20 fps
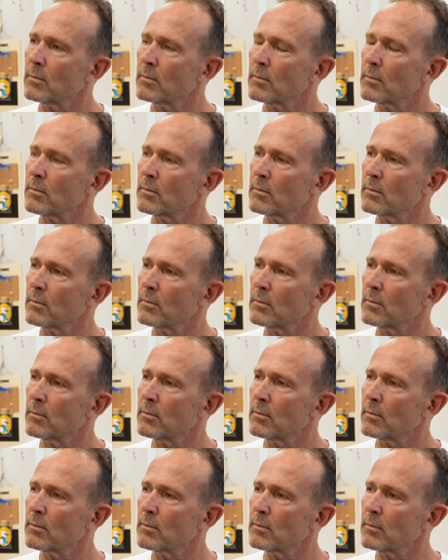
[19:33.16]

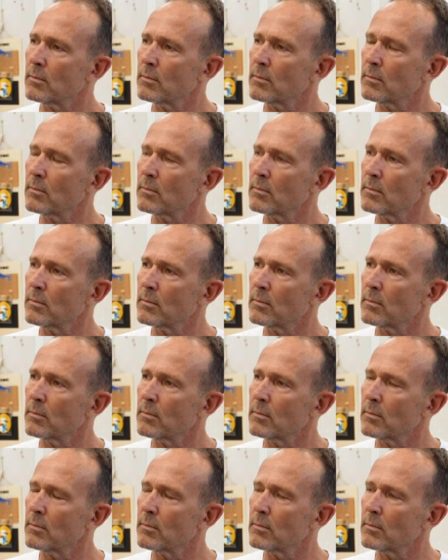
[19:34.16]

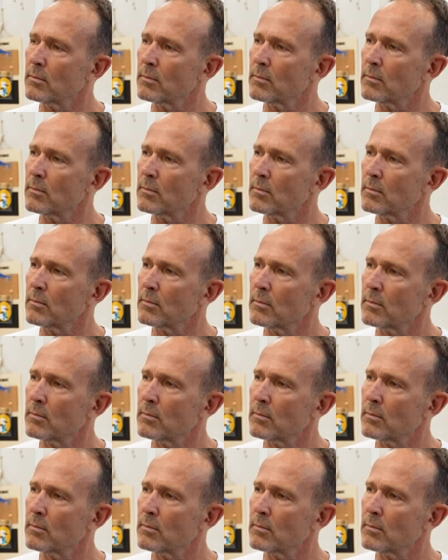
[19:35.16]
No words are spoken by the person on screen.